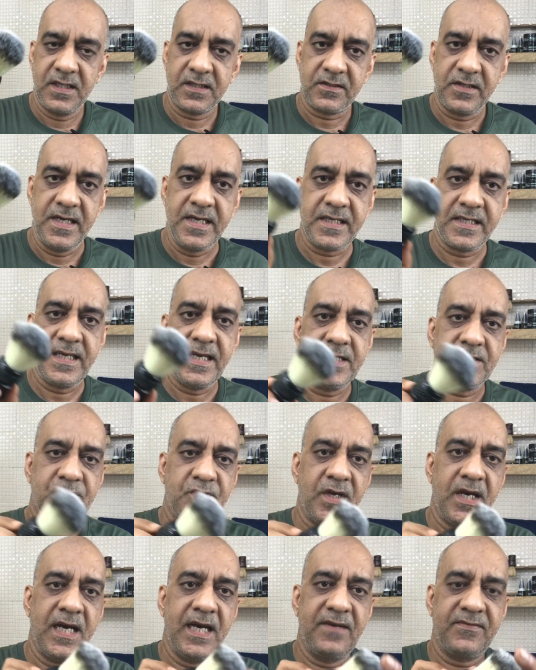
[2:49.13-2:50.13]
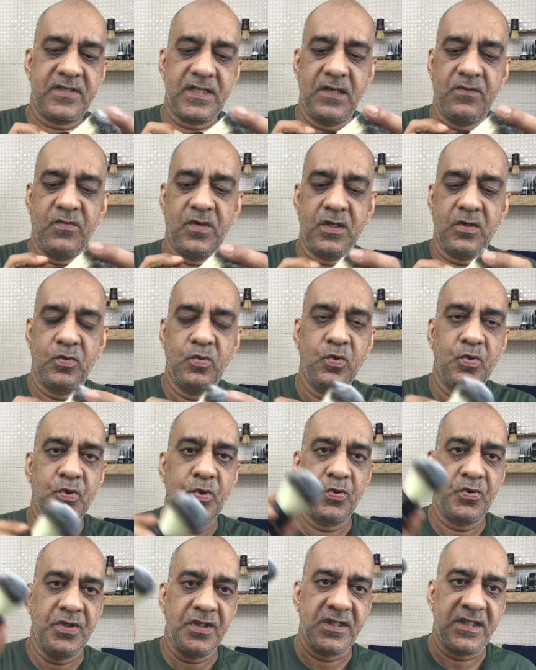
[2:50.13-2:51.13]
So in case you have someone who
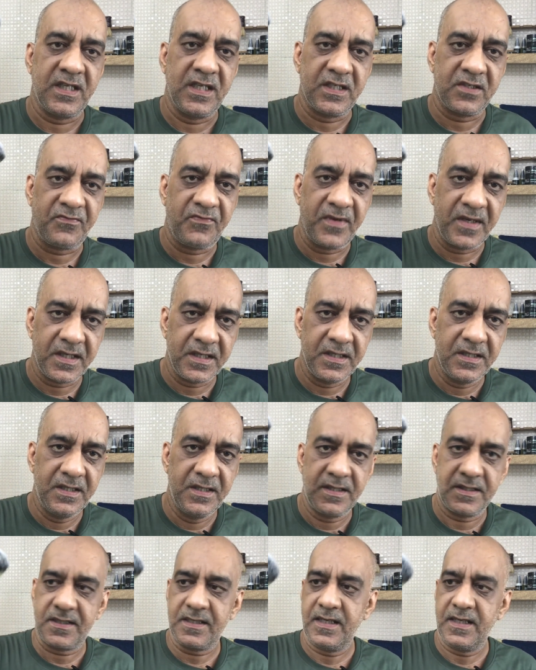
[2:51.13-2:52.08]
uses his fingers,